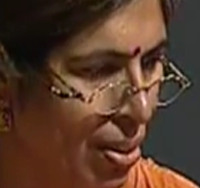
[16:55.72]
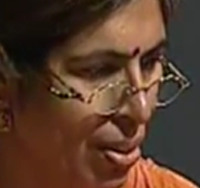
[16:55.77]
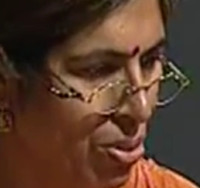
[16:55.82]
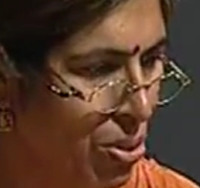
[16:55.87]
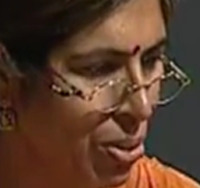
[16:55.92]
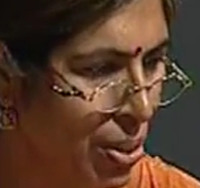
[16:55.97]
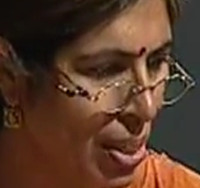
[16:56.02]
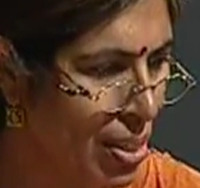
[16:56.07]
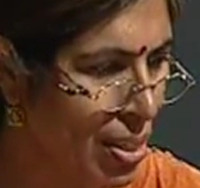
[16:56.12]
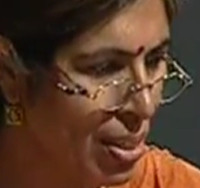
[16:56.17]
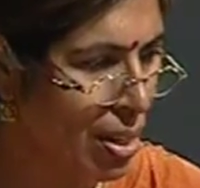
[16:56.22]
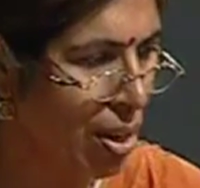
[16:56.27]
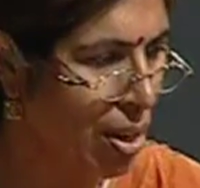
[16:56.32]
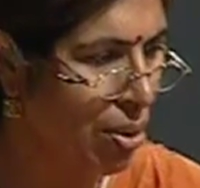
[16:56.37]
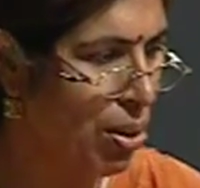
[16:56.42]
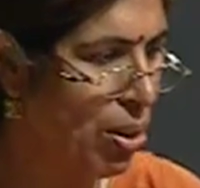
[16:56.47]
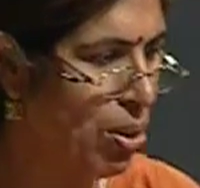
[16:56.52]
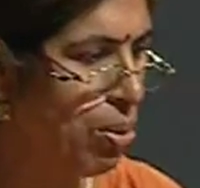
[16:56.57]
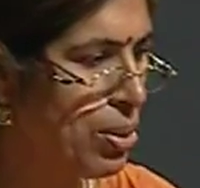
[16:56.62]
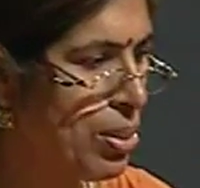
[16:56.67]
So this is
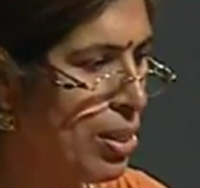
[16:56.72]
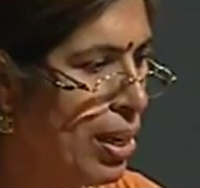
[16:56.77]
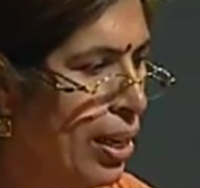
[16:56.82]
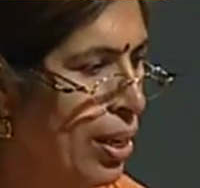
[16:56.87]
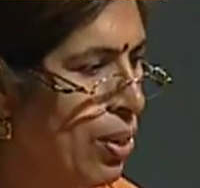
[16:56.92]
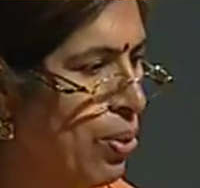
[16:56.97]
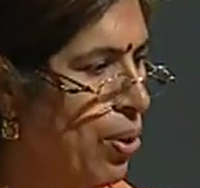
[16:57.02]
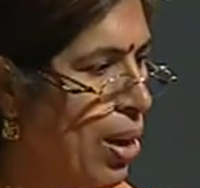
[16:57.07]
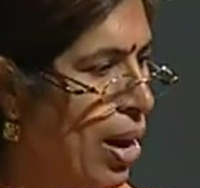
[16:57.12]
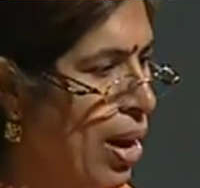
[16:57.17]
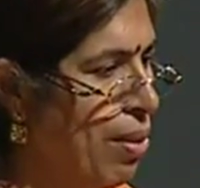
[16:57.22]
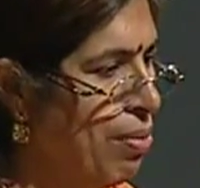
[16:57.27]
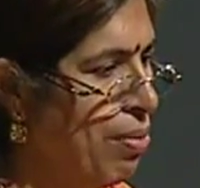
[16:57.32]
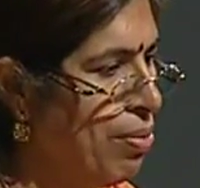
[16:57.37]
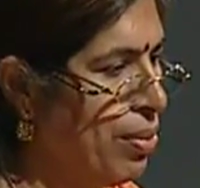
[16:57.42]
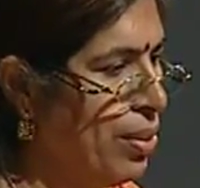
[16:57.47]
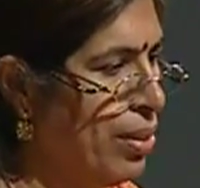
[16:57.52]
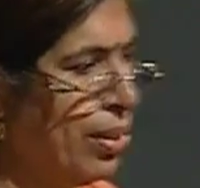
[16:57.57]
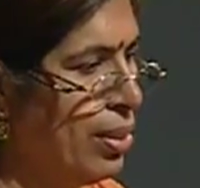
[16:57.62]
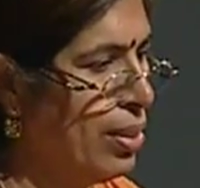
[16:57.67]
how it looks like. You have
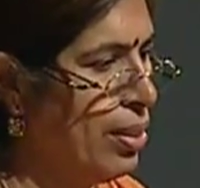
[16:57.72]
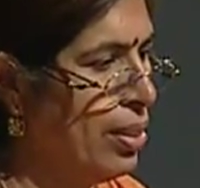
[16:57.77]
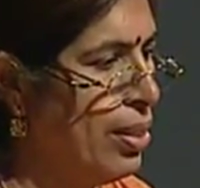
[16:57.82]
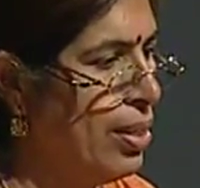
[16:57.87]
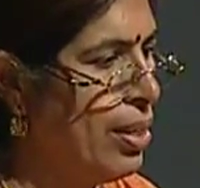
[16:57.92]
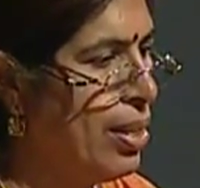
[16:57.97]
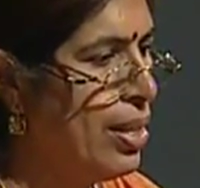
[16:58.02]
a